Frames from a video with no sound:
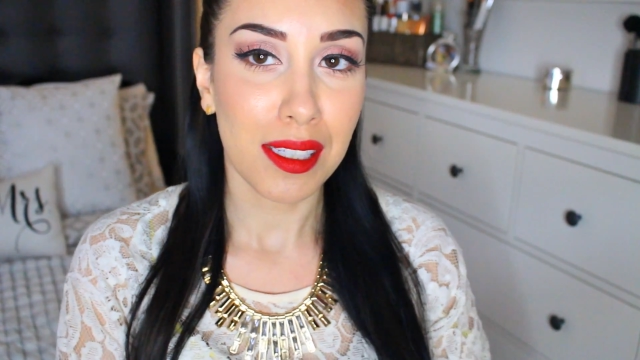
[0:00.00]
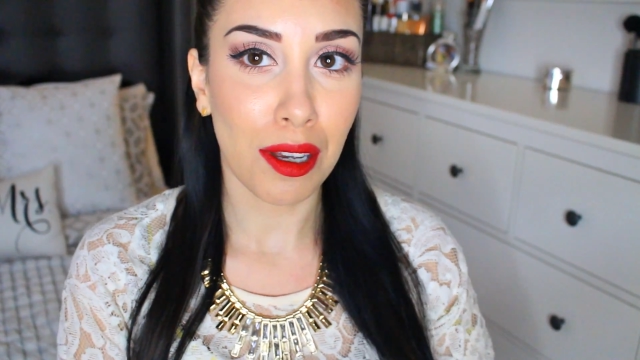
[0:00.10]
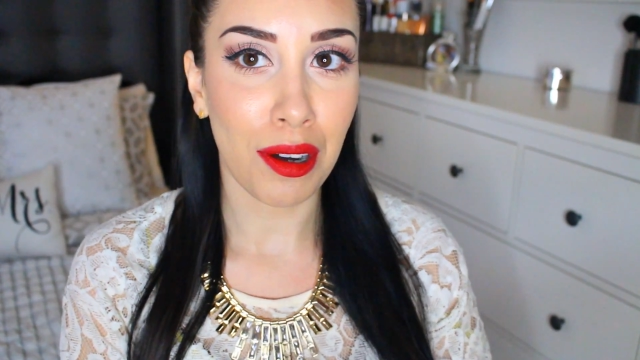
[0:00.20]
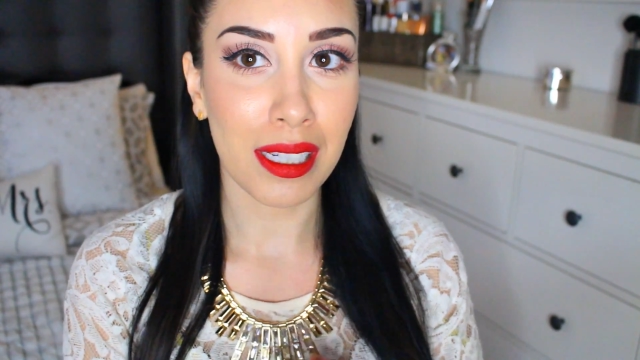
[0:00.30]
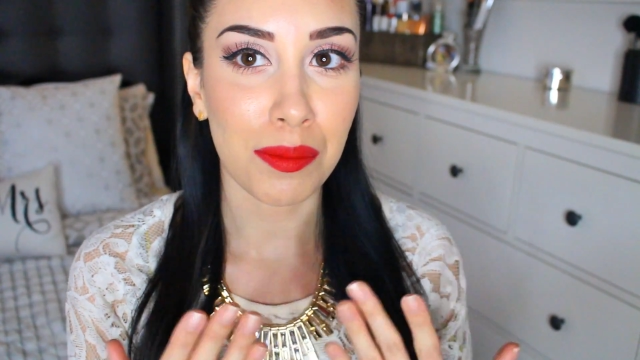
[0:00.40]

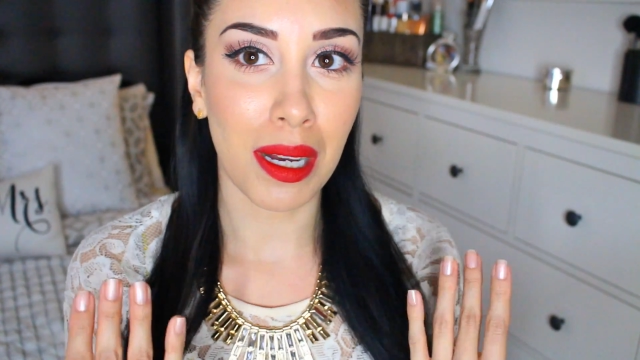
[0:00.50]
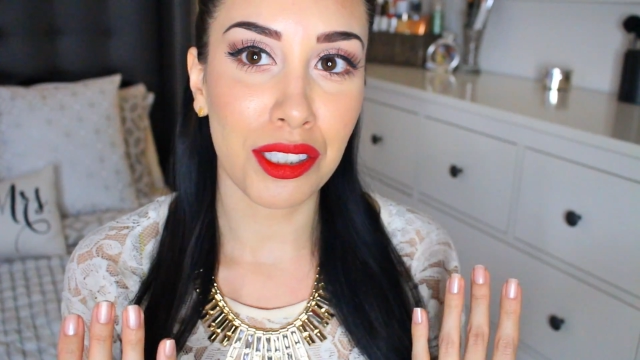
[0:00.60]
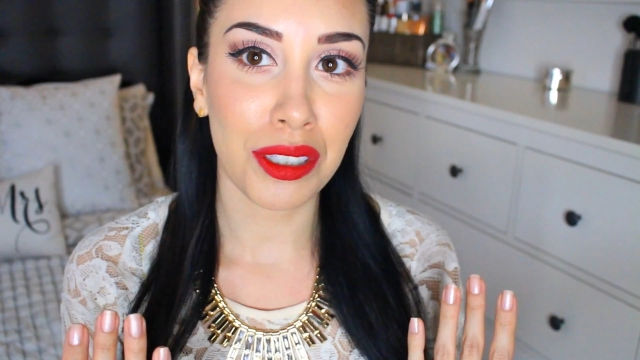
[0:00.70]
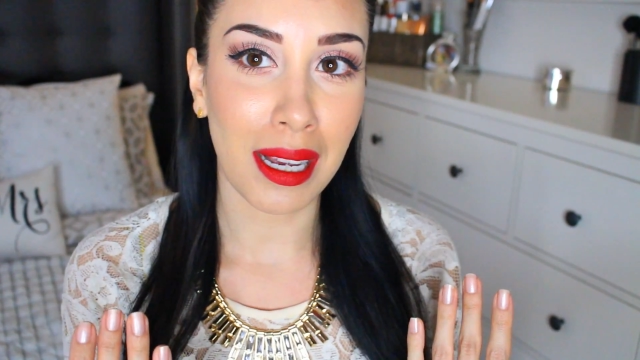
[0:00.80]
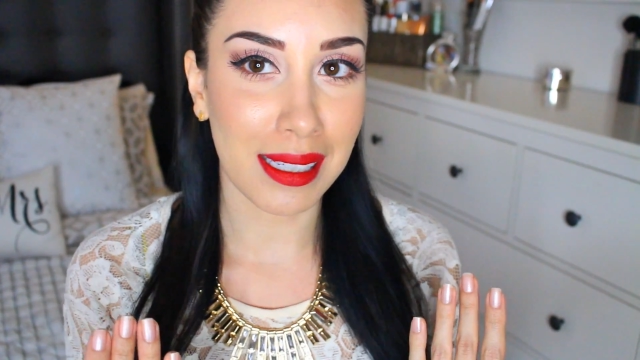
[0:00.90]
So as
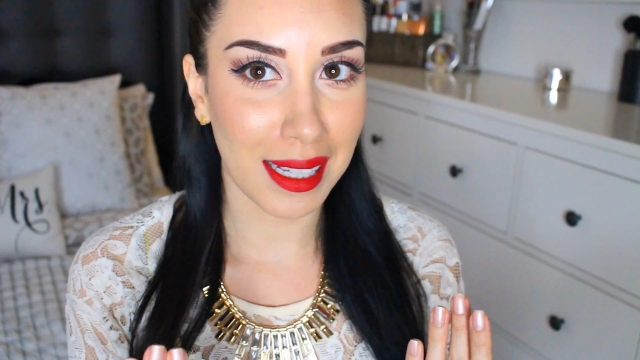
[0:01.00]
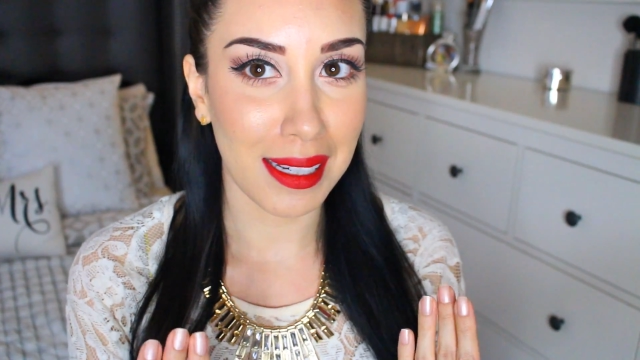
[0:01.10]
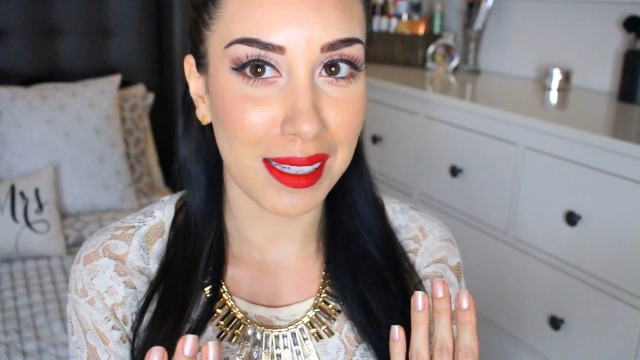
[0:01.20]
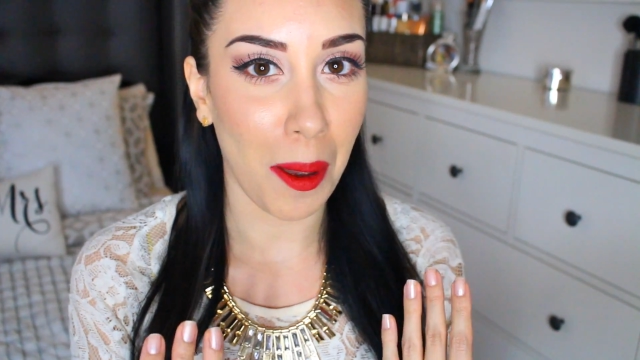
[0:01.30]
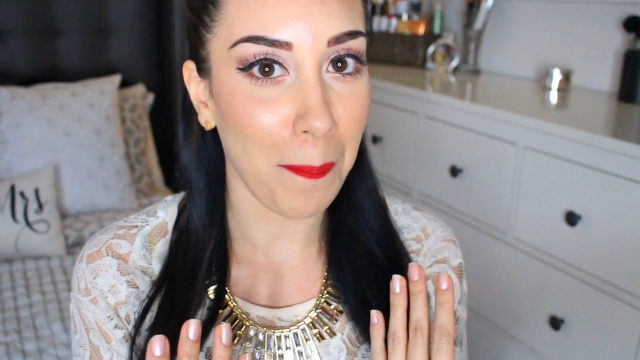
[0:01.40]
much as it
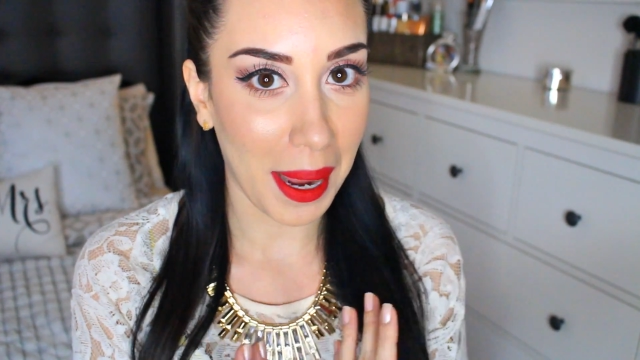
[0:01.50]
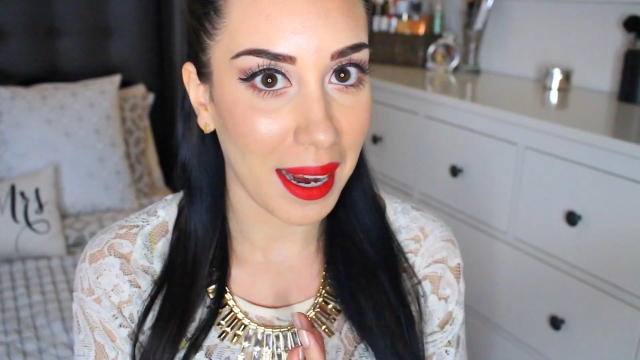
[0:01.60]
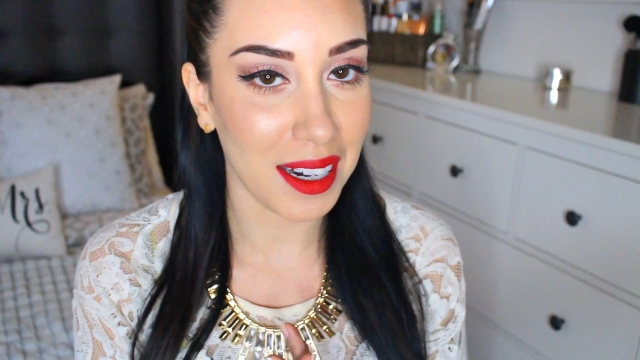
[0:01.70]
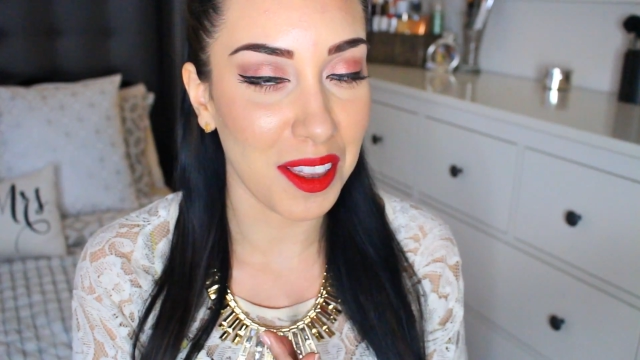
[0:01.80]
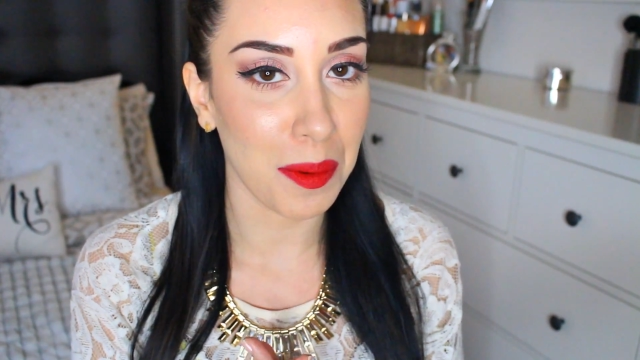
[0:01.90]
is a
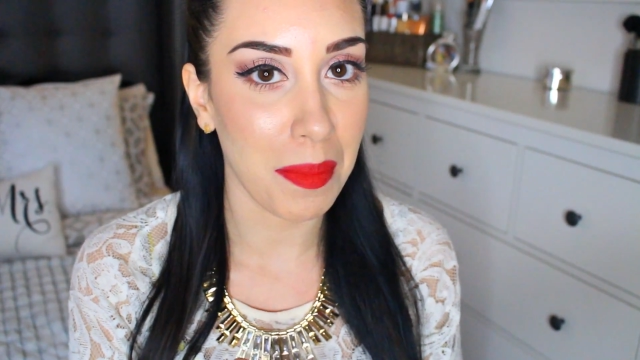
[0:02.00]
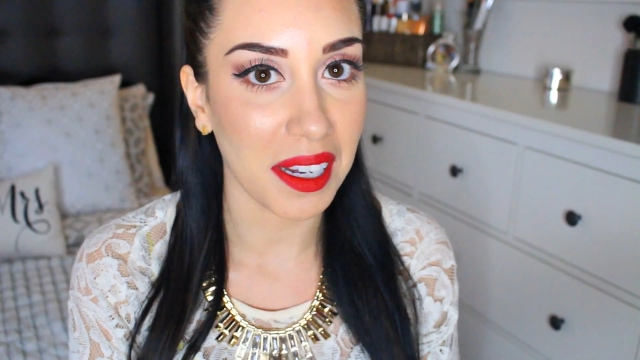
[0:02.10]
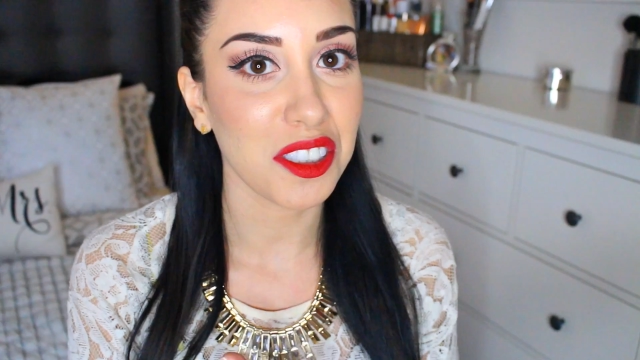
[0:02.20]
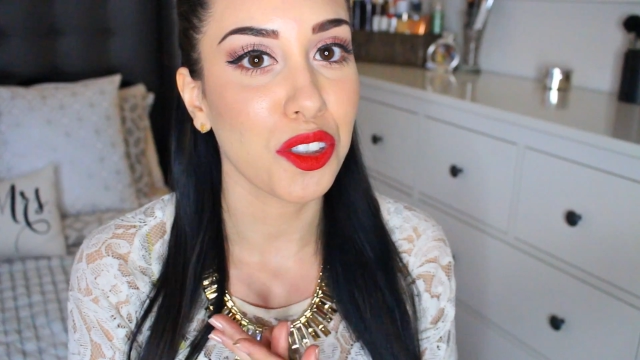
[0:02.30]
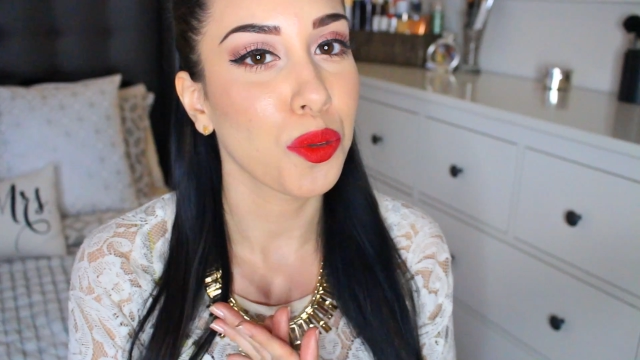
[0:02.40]
pain in the
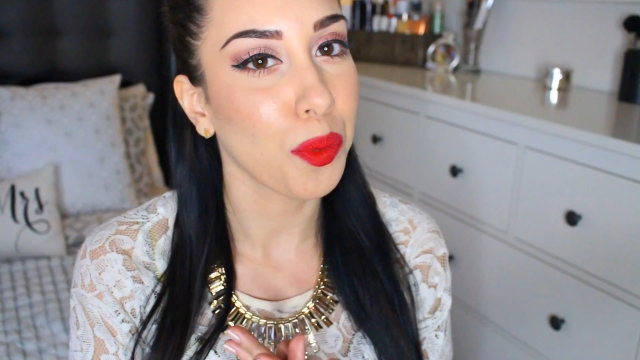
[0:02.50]
butt to